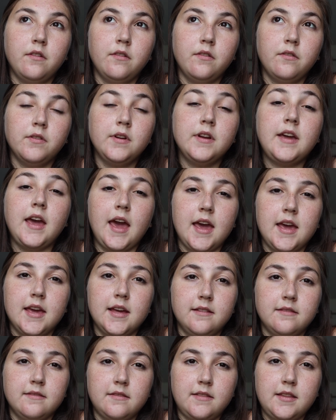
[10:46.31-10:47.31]

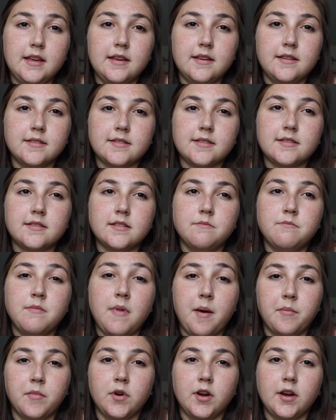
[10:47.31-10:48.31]
regain these
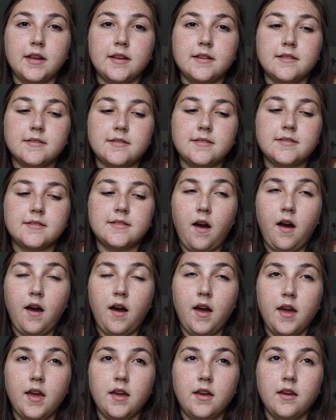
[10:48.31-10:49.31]
memories.
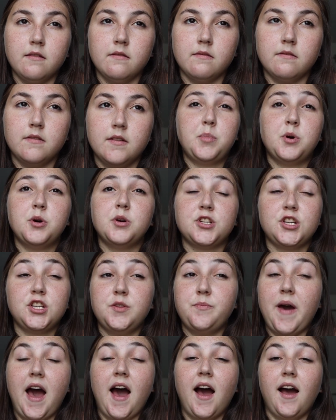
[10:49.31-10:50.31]
I
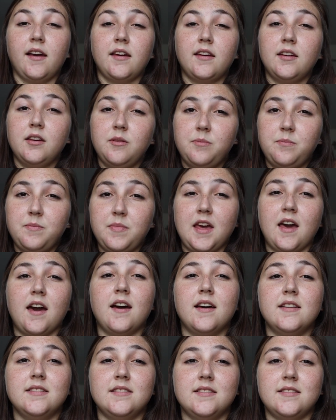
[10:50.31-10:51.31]
pushed back
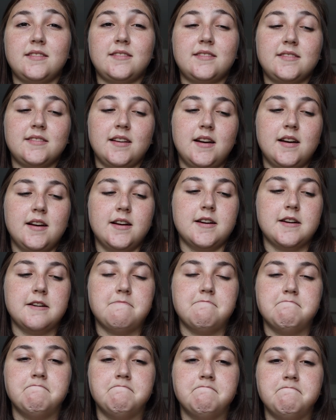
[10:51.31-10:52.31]
because
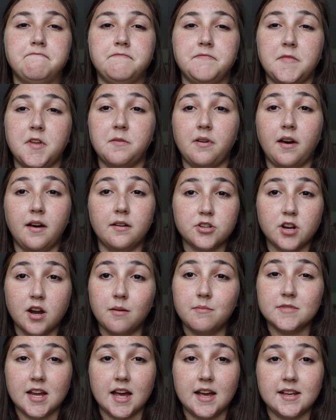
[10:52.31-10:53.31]
of how
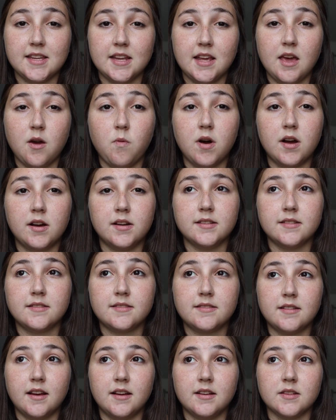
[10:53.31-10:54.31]
traumatizing it
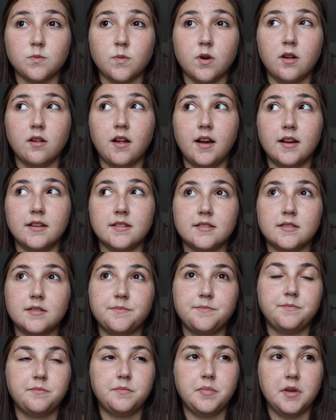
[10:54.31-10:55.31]
was, as well
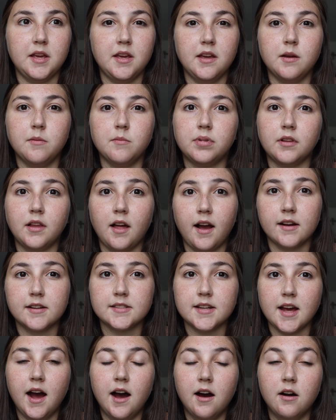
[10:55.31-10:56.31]
as being
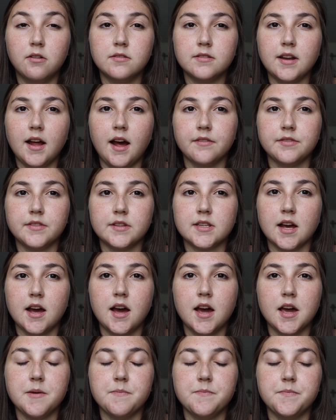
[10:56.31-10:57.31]
blacked out at the
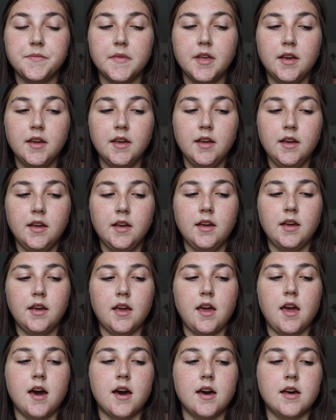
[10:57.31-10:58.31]
time.
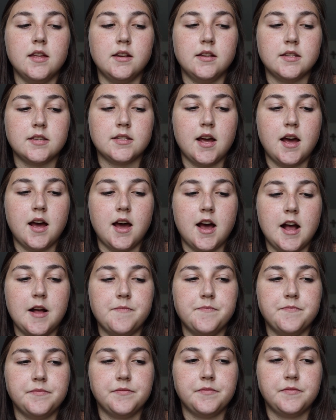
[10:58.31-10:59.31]
And
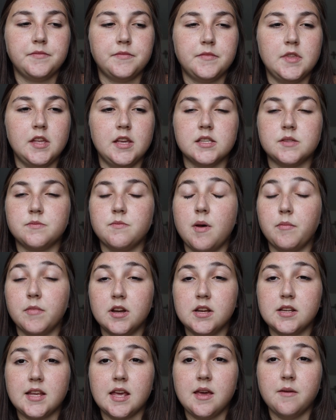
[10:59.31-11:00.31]
these
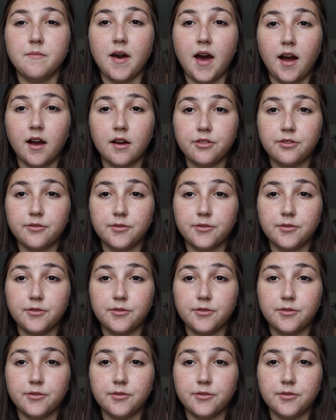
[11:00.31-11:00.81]
memories came back